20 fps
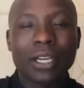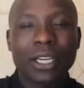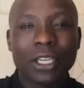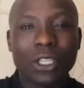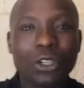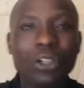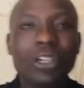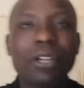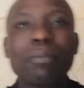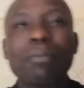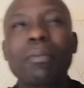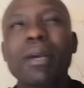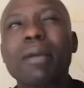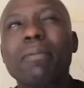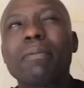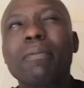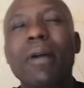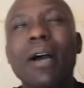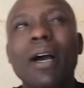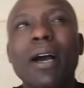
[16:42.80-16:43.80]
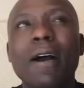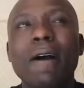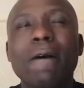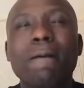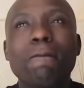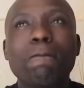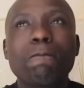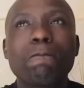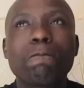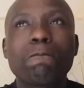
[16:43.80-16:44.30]
Do you
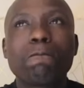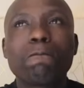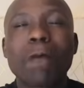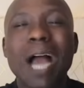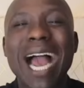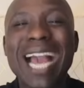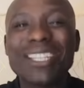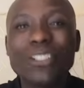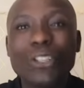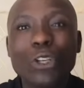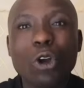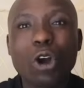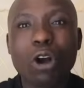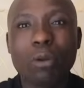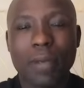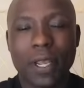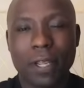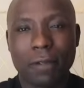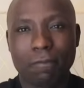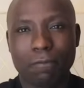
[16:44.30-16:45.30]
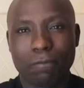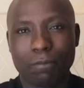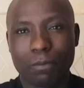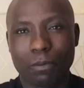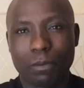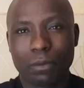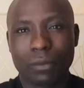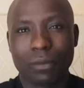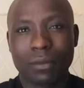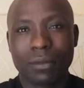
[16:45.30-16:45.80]
remember IG Koome?
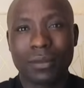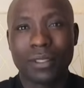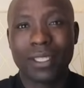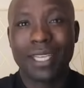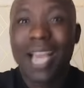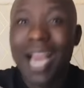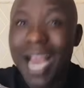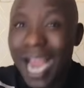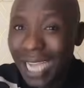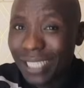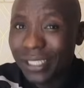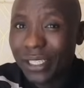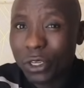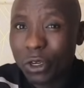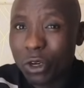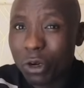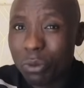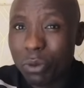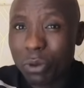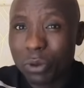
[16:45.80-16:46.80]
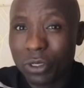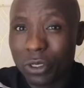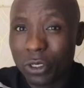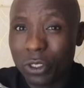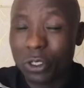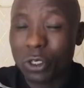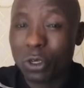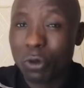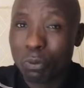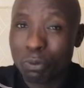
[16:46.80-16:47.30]
IG Koome was
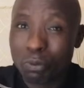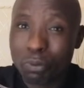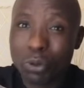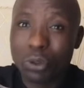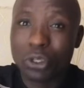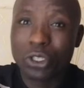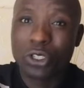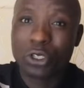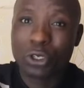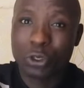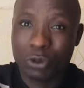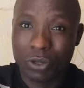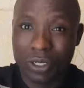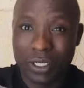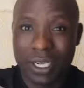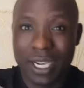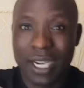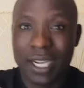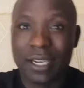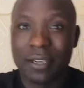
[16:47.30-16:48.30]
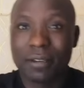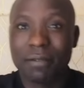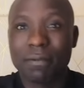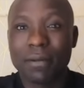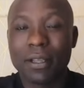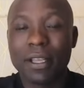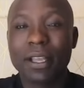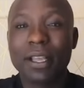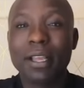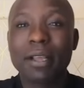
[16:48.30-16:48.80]
also pushed to resign,
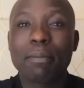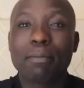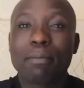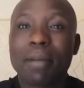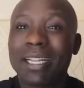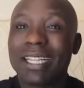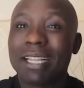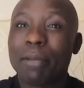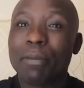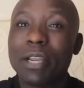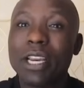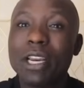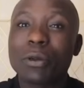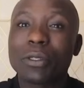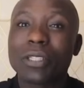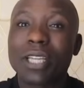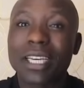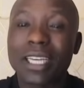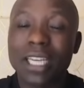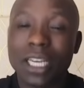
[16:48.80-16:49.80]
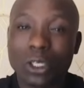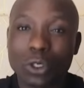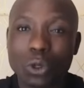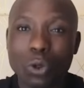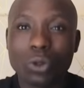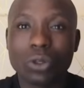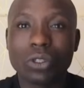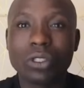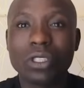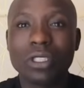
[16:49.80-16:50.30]
but the media was later
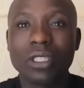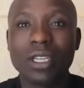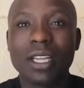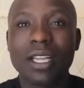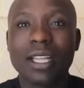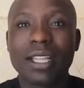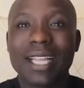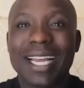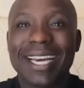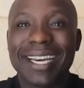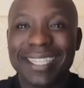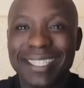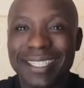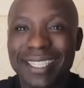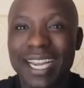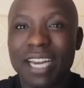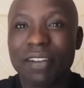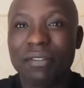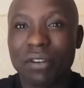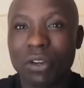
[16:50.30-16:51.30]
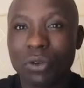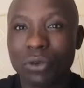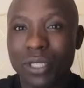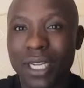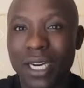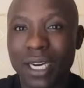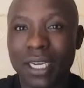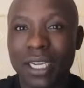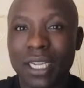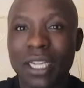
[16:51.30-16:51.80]
told that he resigned
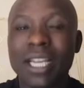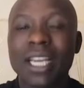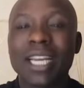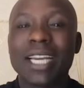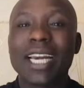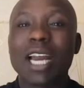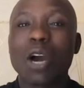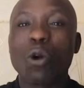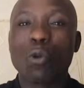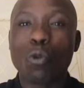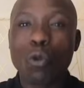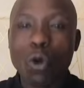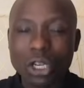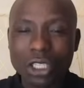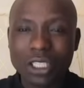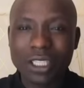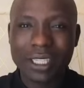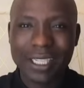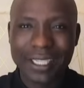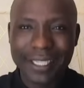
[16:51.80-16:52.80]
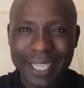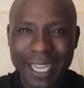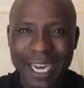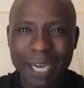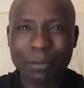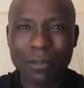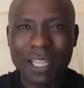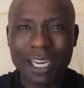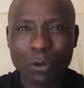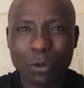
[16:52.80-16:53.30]
voluntarily. Now, what the
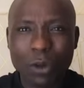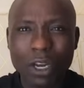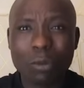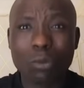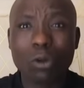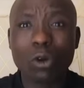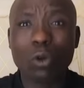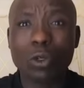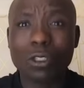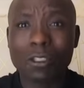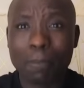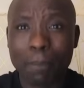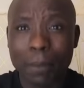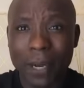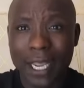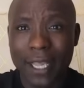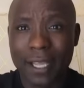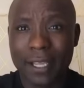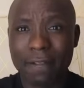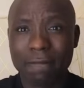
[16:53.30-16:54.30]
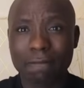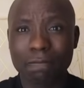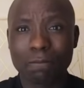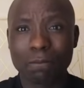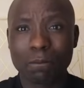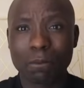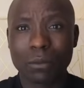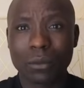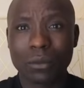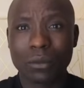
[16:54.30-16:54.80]
script that William Ruto was playing
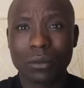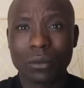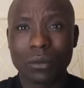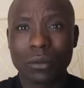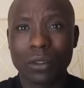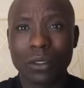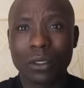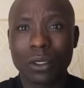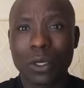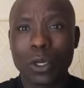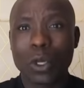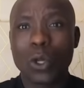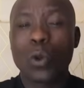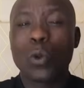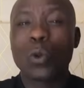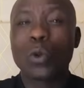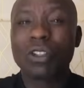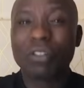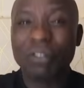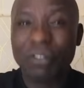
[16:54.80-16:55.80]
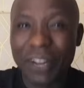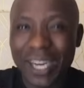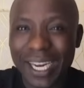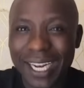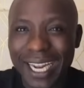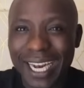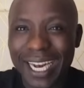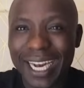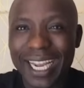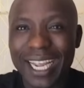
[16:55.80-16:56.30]
was
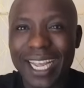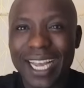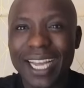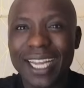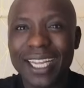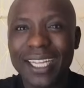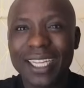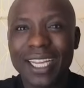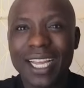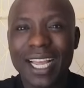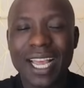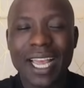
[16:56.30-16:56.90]
very clear.